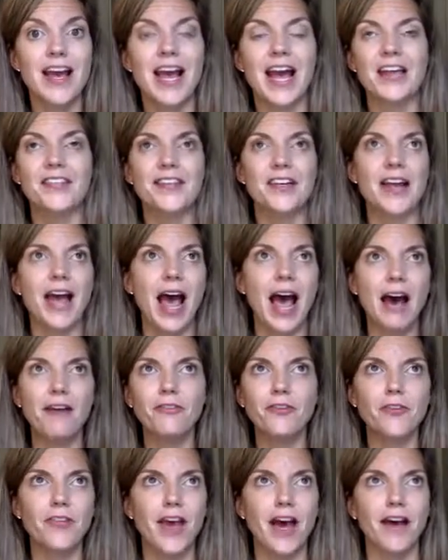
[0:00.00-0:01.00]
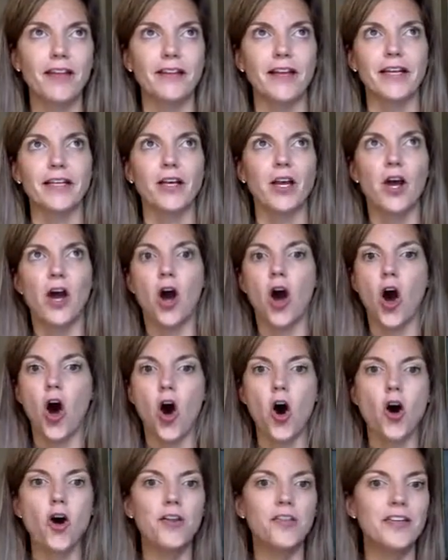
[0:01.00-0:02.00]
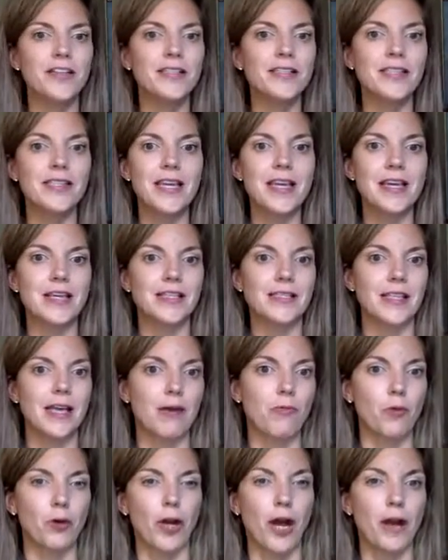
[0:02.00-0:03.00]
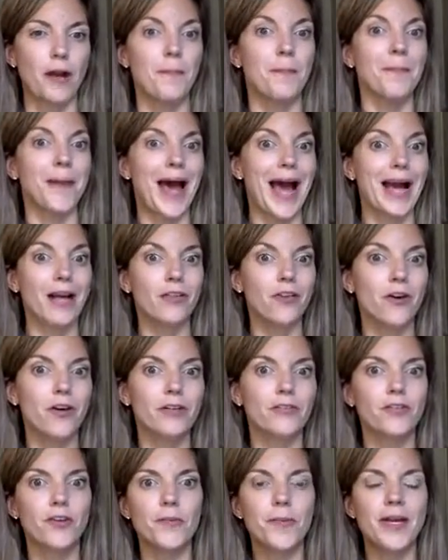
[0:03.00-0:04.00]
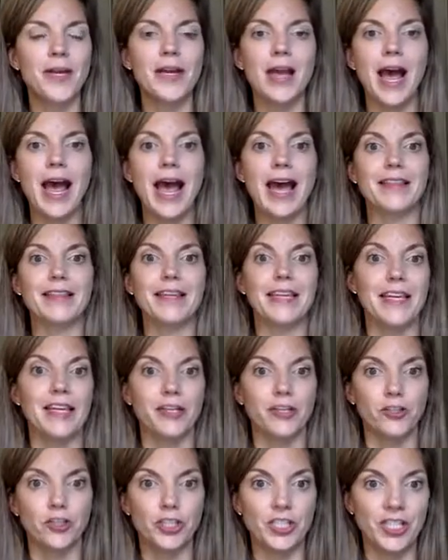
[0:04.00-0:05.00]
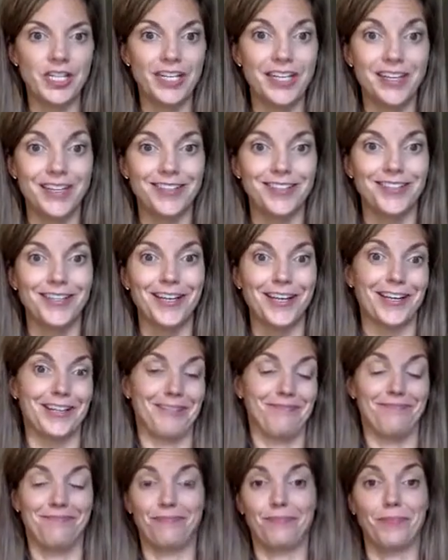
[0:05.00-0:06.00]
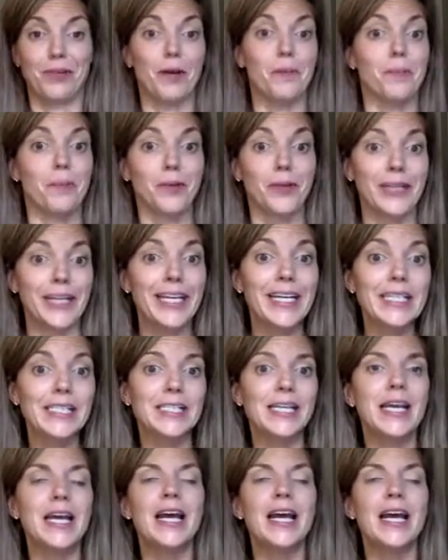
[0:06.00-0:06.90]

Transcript: And then after that, like all these things that were kind of backlogged for me, I had the energy to complete.